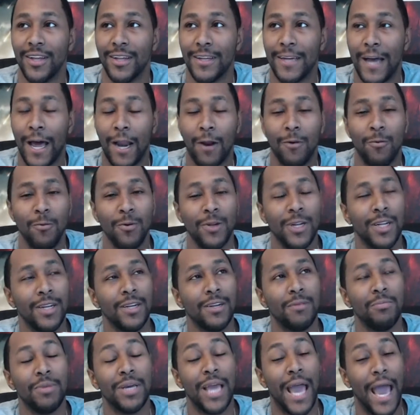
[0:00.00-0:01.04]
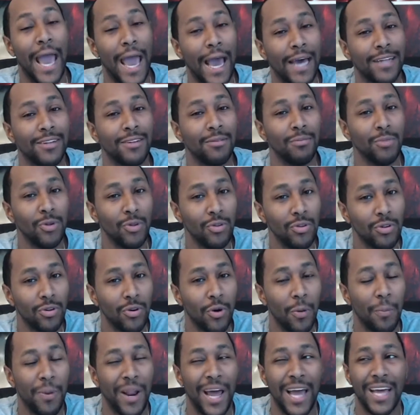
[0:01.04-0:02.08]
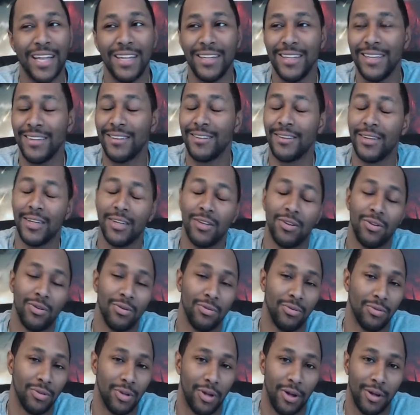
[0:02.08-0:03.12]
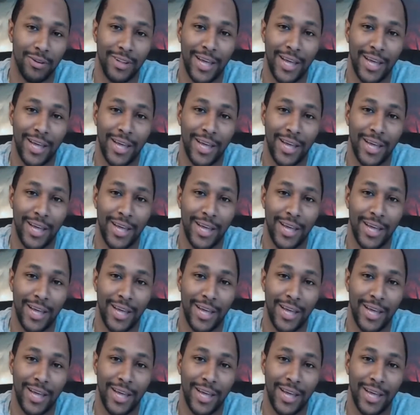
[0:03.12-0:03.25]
I don't need it to be as a musical, but I at least need two songs.